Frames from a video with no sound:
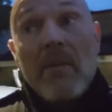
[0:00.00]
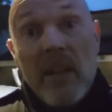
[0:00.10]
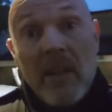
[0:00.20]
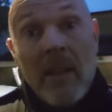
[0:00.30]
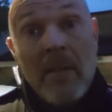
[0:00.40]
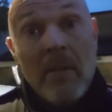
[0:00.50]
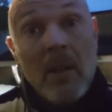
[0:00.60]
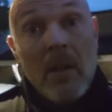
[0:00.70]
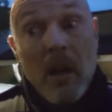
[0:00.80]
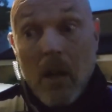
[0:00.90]
Who am I?
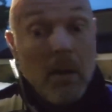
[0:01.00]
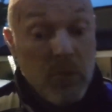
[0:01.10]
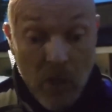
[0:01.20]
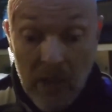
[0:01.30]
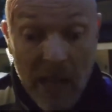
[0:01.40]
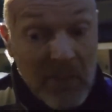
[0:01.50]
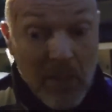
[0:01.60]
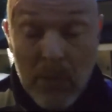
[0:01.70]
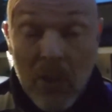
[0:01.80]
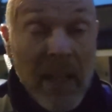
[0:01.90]
So you
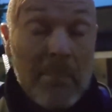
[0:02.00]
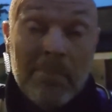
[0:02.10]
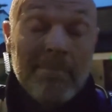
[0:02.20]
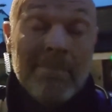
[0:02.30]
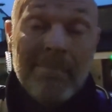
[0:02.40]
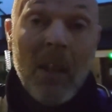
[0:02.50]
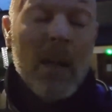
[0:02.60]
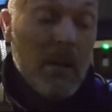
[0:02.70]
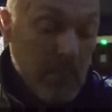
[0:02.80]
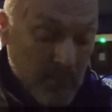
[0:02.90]
haven't given me your name.
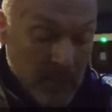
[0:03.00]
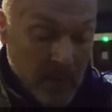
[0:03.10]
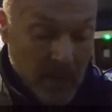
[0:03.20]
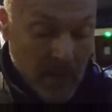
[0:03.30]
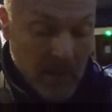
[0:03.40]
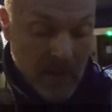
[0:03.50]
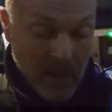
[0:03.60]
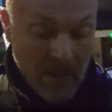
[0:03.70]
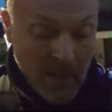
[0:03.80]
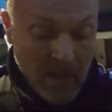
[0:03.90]
So how is there
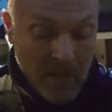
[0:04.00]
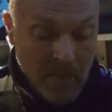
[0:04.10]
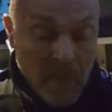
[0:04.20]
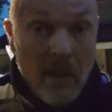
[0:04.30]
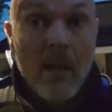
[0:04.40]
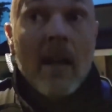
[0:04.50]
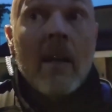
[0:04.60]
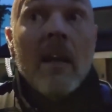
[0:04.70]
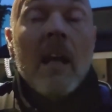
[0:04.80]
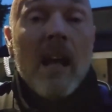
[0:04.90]
something in there that's
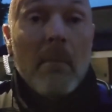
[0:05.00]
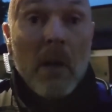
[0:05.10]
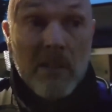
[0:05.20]
evidential to me?